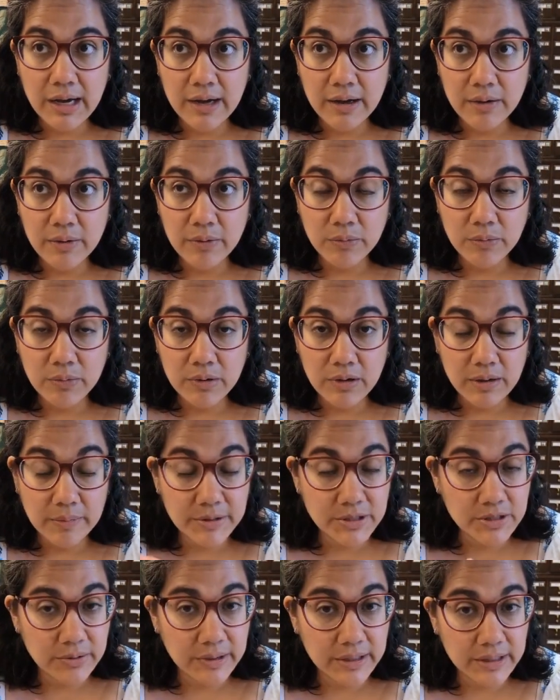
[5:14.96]
I'll
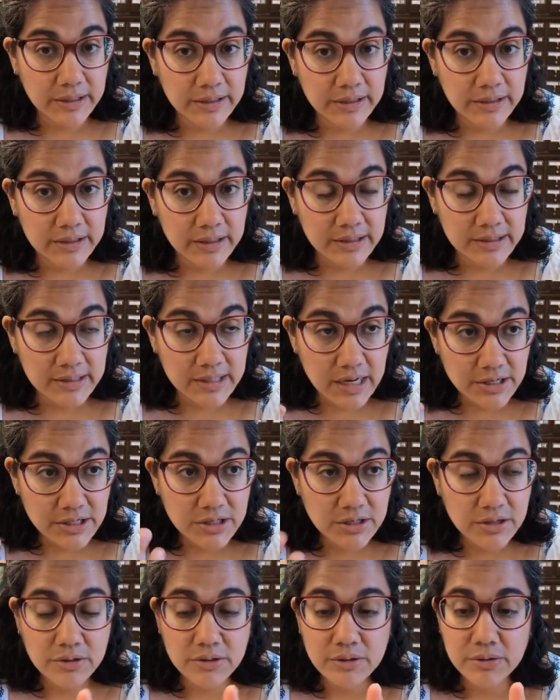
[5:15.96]
be doing a
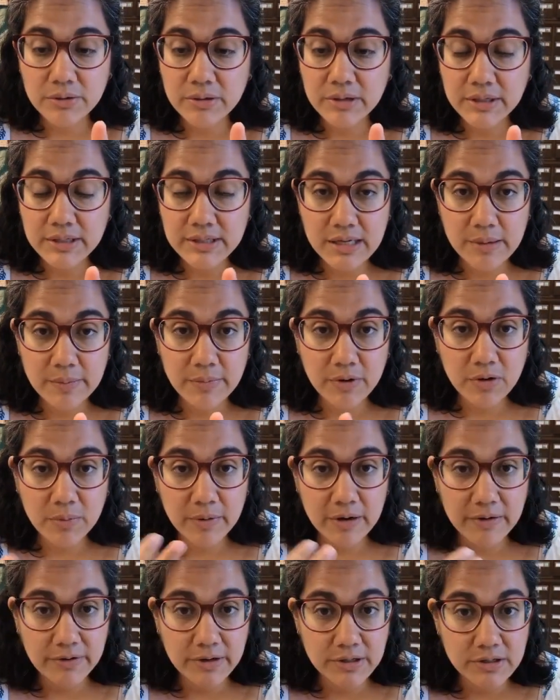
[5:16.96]
Sajou demo.
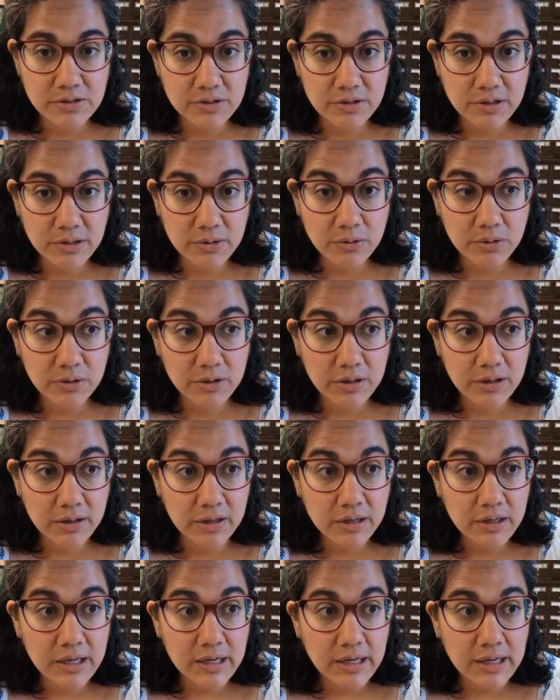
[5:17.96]
My friend Sudi
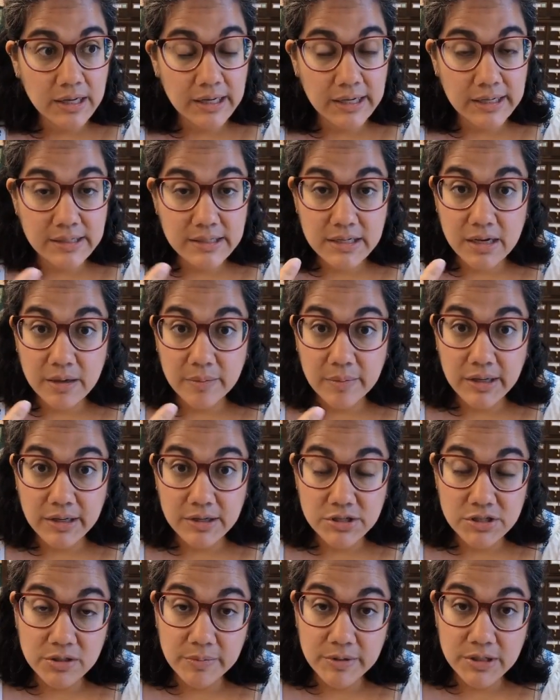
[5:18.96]
Laura is coming
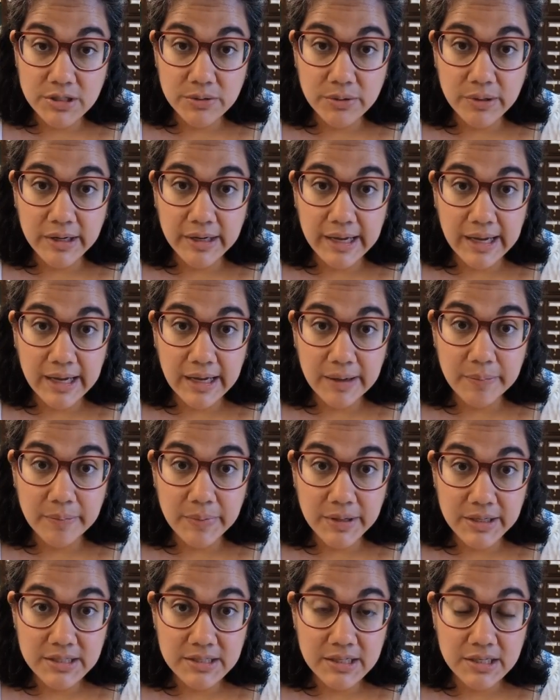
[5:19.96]
and she'll be doing a
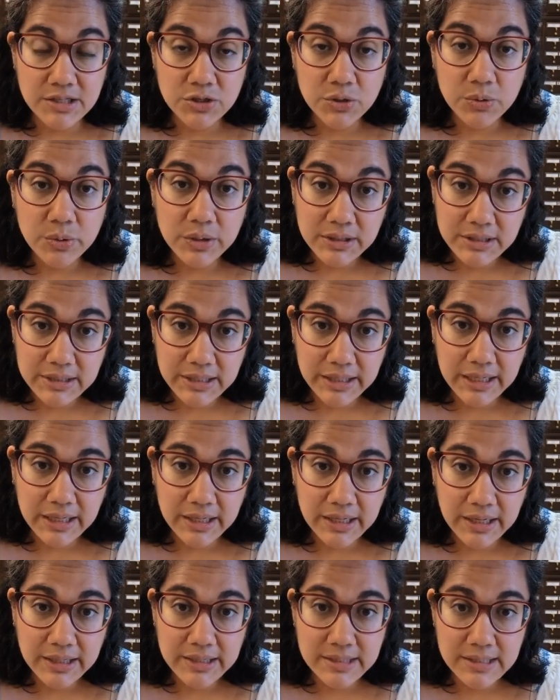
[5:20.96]
big stitch
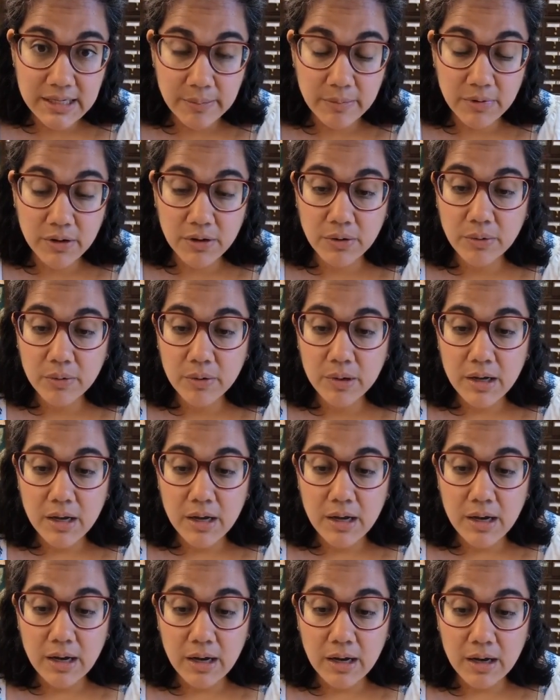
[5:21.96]
quilting demo.
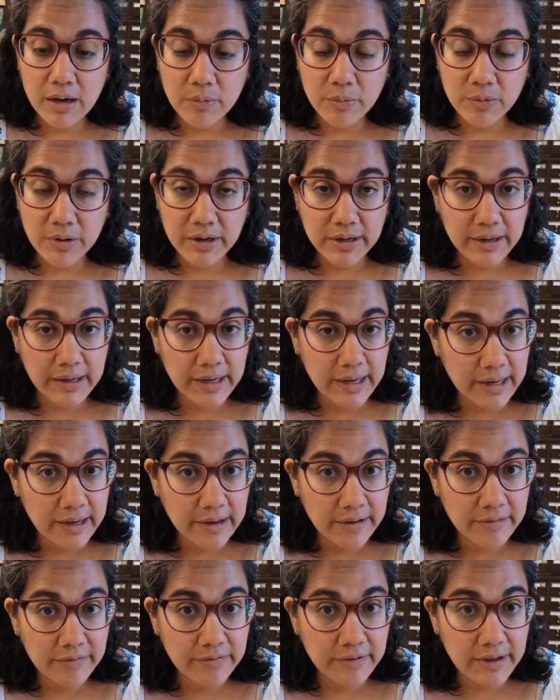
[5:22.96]
We're going to
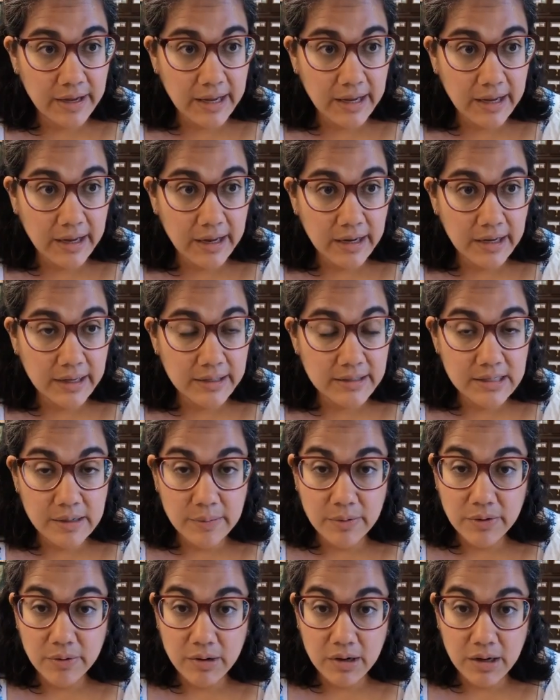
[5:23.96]
have a
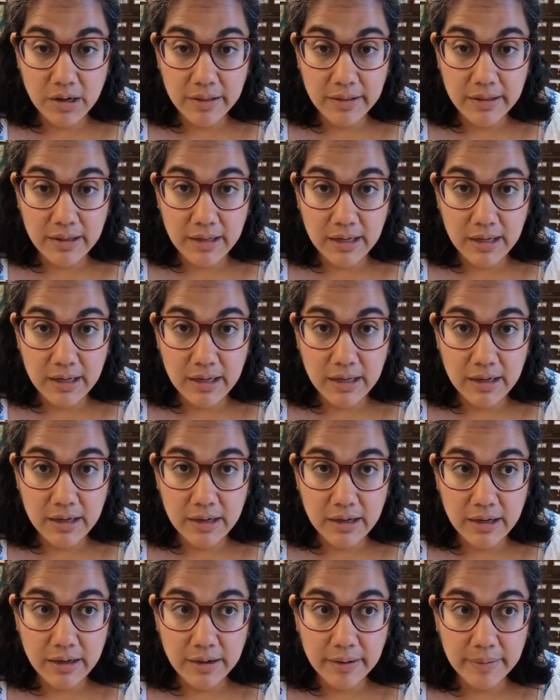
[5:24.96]
demo on
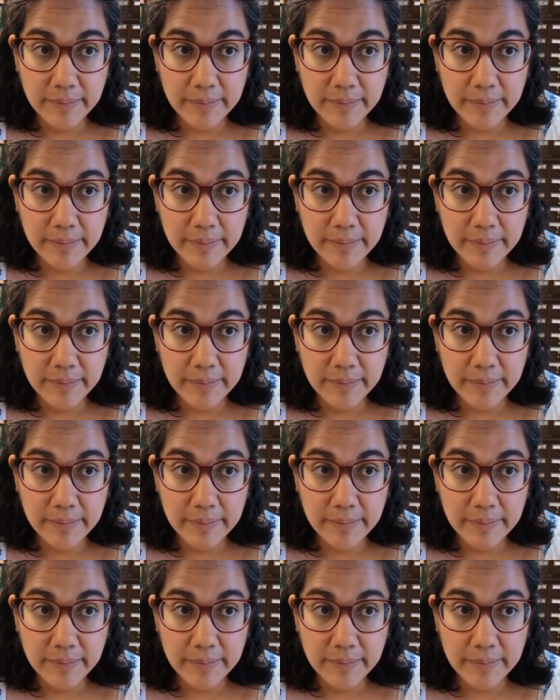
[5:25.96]
the